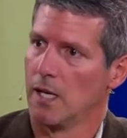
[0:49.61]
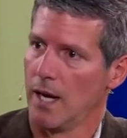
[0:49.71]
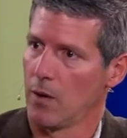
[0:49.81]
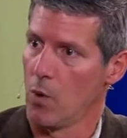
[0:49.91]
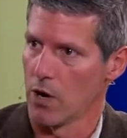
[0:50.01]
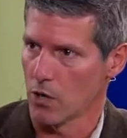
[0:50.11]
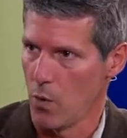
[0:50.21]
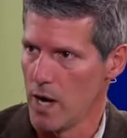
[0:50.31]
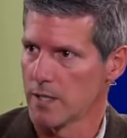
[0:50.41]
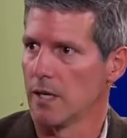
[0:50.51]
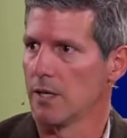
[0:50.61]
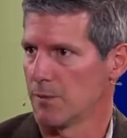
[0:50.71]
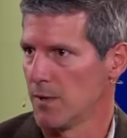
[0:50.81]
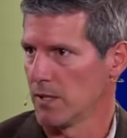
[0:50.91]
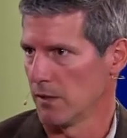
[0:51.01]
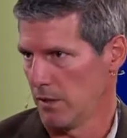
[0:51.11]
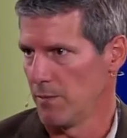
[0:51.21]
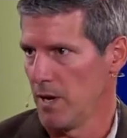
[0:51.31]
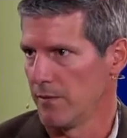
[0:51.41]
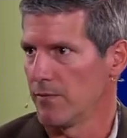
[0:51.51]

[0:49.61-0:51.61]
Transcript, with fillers: and water quantity has been the main